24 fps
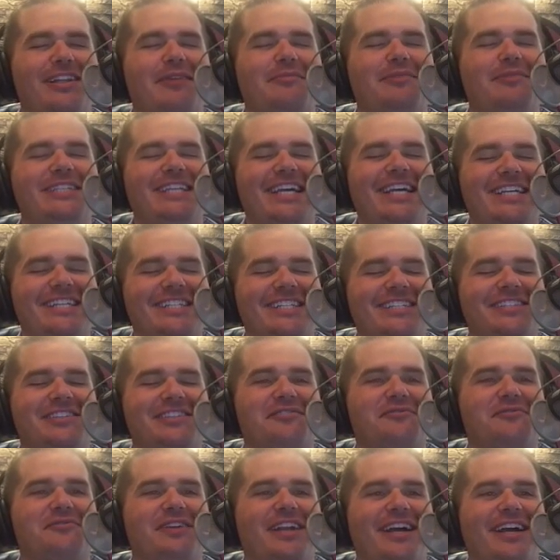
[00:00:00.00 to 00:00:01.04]
limitations
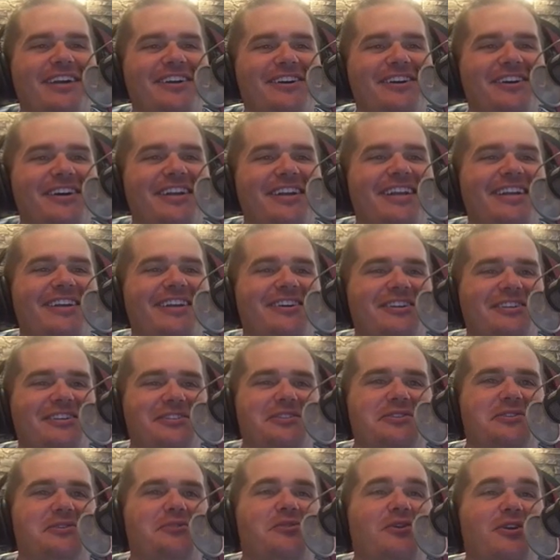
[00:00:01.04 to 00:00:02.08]
of what I could and
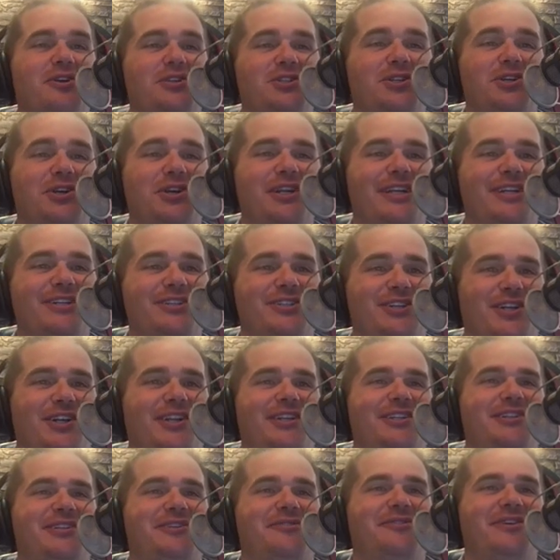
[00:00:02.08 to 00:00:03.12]
couldn't do, or should and
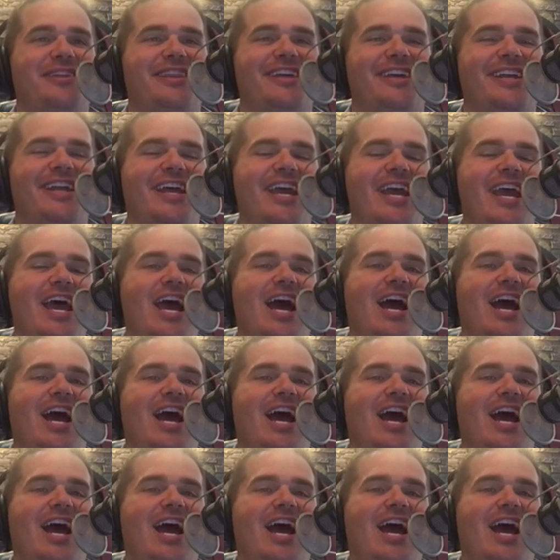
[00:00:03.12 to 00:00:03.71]
shouldn't do with it.